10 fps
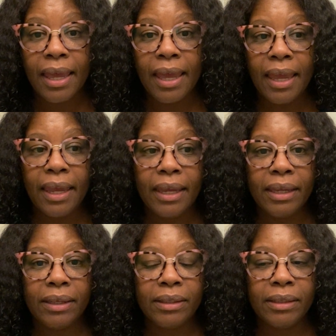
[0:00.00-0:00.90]

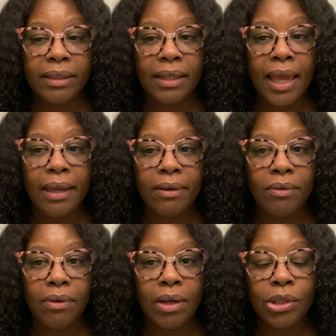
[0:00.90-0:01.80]
and that
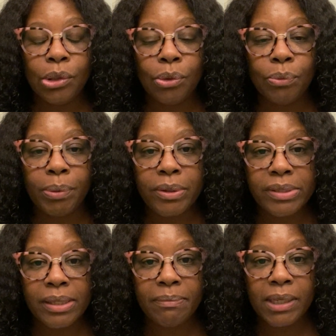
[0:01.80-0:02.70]
unknown
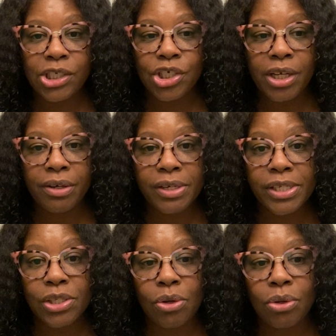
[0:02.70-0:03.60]
person may share a
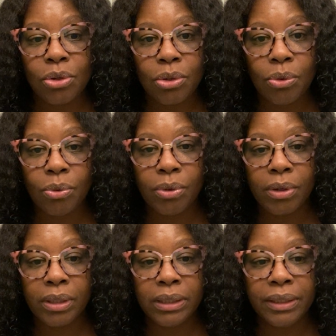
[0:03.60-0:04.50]
song
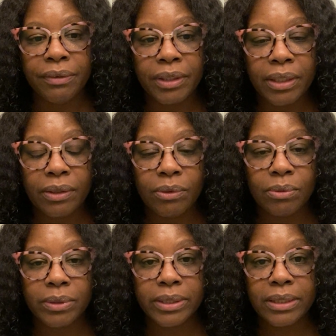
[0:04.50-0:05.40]
or a lyric
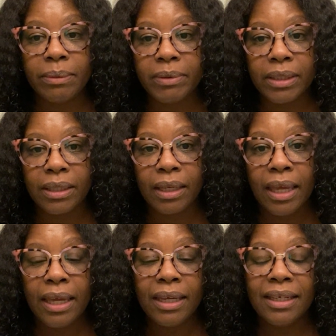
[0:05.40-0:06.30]
or something,
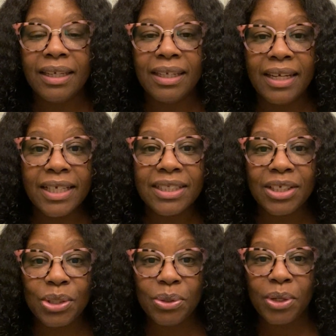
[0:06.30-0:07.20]
and then the next
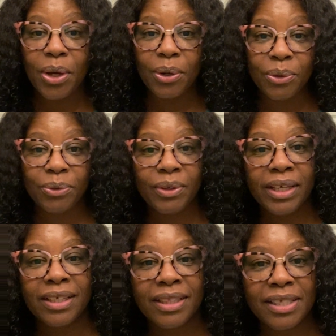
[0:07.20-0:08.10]
thing you know,
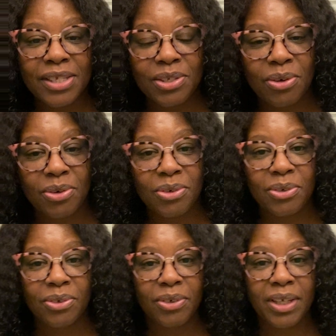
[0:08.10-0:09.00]
this
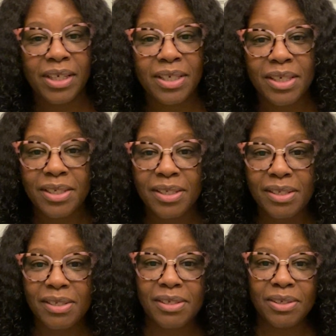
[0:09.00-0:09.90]
song
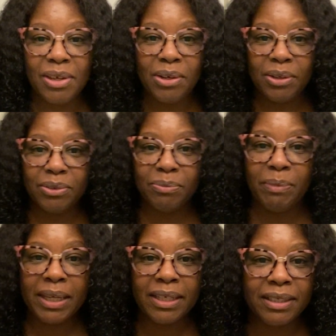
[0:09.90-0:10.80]
is
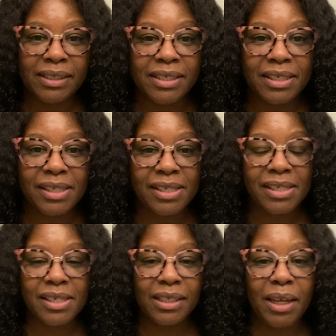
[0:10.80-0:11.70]
making this
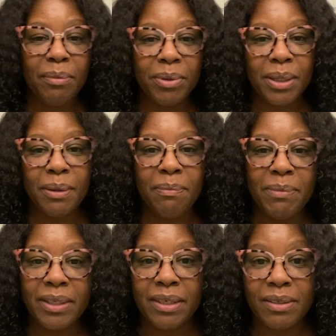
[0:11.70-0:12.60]
celebrity
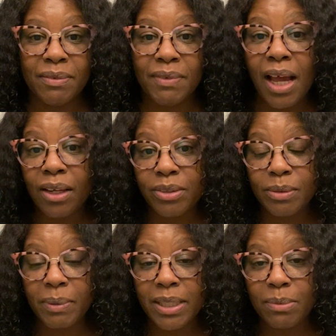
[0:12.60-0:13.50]
millions of
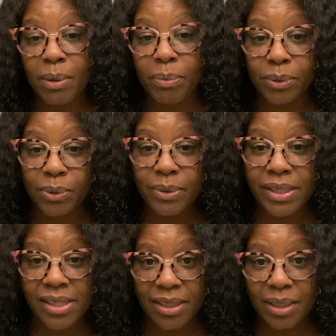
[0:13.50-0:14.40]
dollars because people know
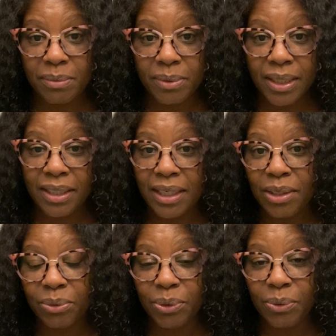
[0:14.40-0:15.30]
this celebrity and they
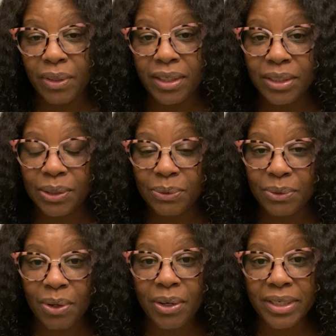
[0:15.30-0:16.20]
don't know the
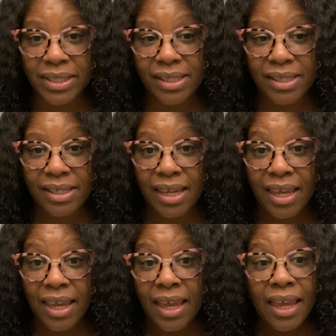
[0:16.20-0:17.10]
unknown artist,
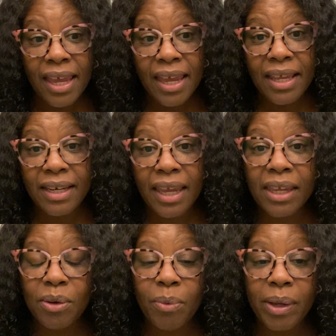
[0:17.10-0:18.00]
and they
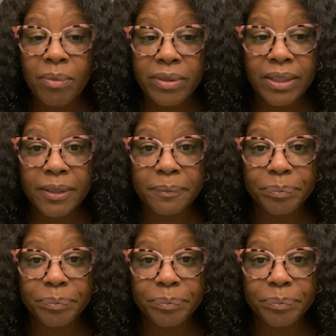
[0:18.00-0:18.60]
get away with it.